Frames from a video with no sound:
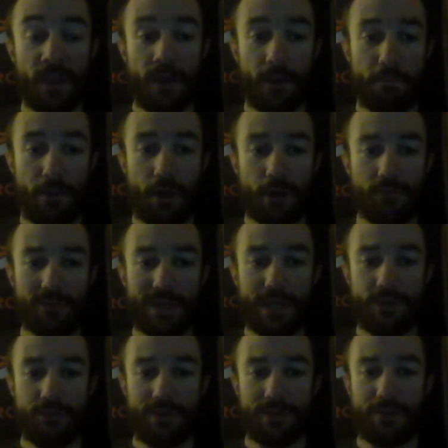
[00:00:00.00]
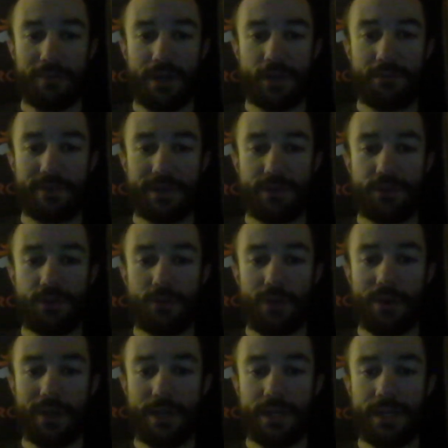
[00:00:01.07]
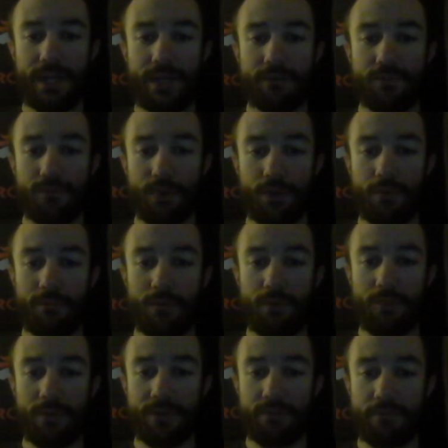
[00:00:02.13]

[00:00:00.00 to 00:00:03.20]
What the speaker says: Upon re-entering the monument, you are in a room with